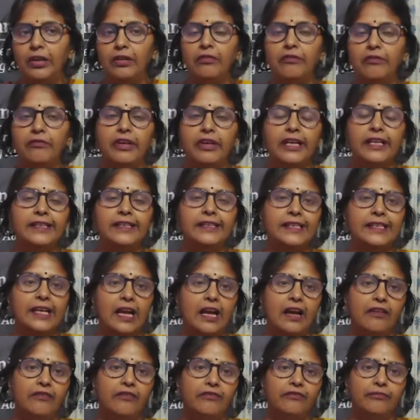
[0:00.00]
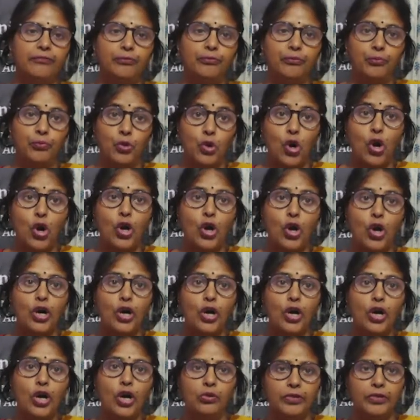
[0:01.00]
veins have broad
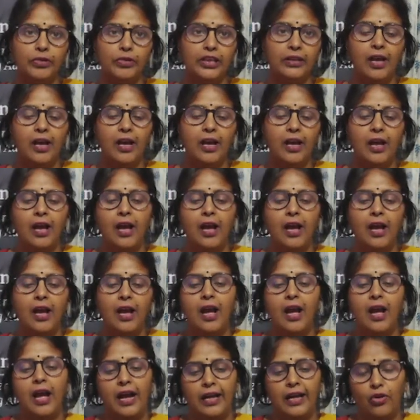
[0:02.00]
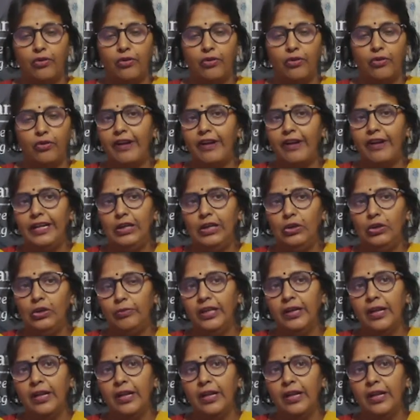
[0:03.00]
lumen or wide lumen.